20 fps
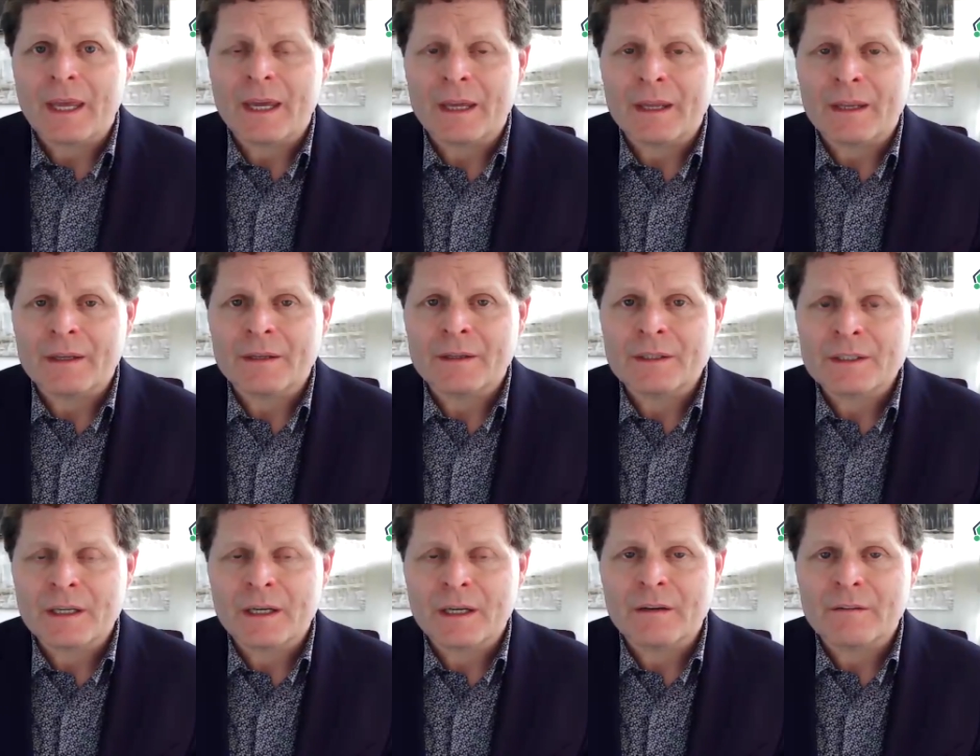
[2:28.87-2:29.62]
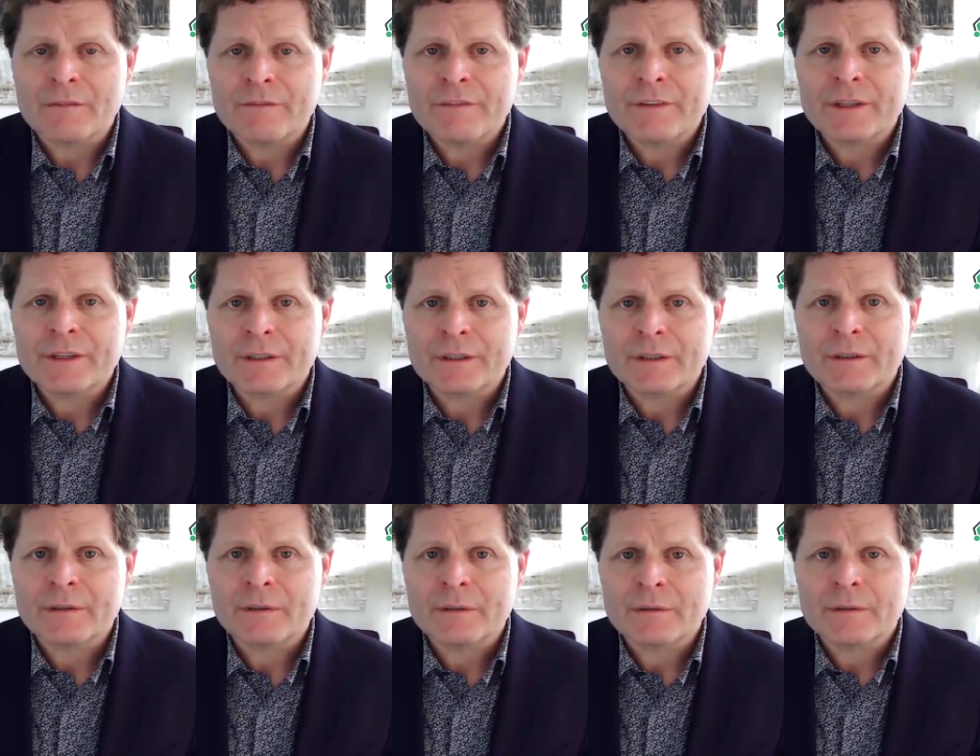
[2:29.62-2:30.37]
and of
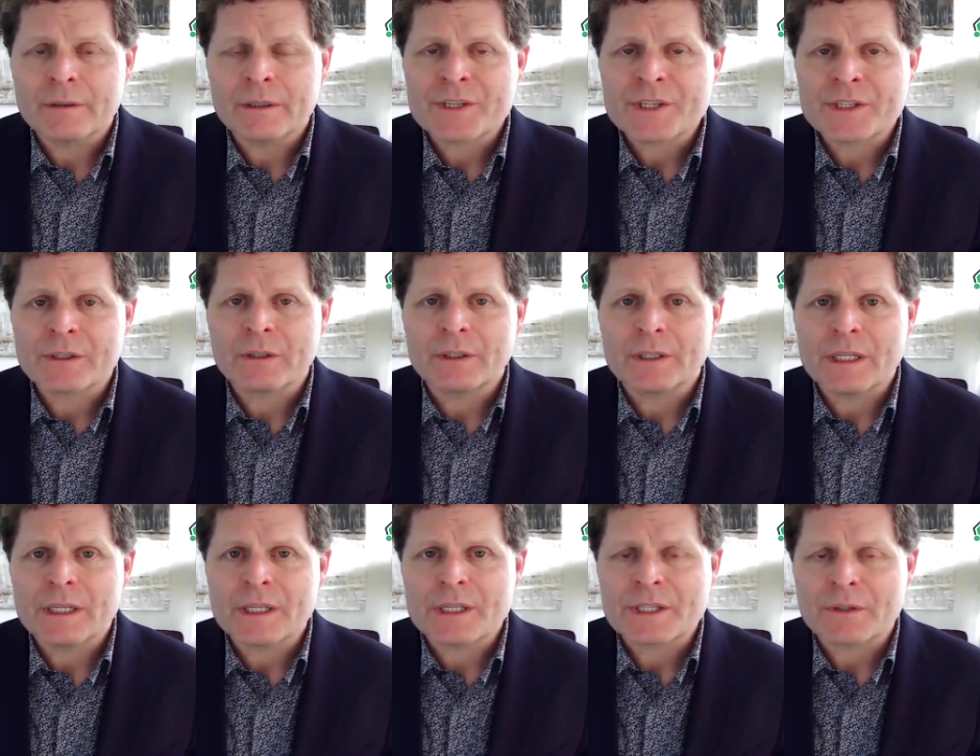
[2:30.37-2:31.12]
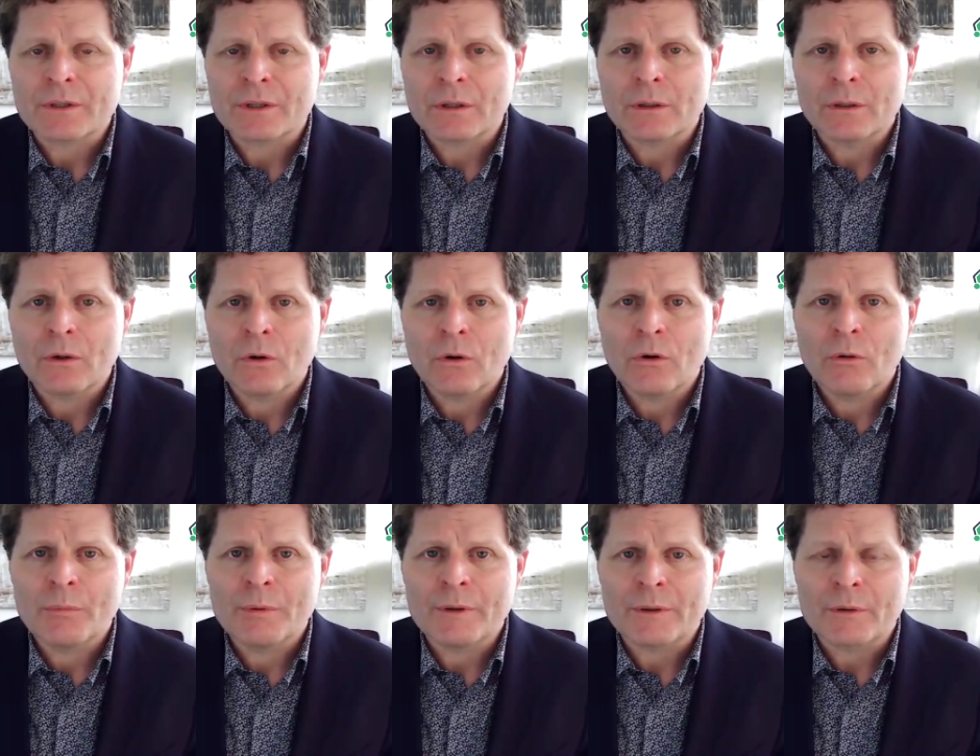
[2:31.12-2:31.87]
the facilities in the
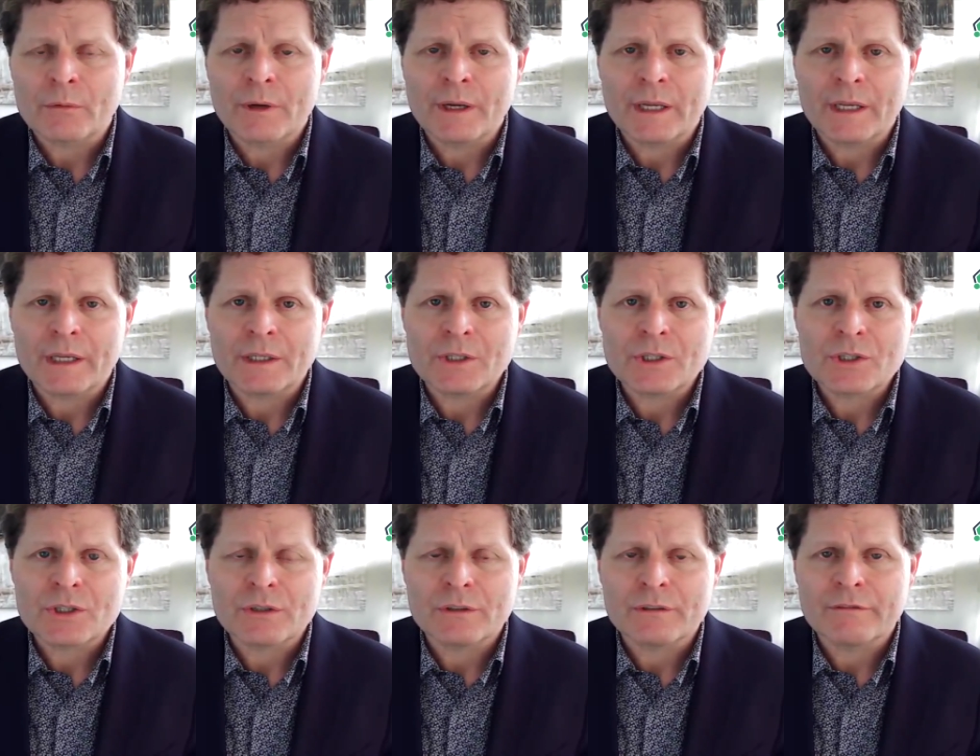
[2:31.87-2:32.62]
globe in the range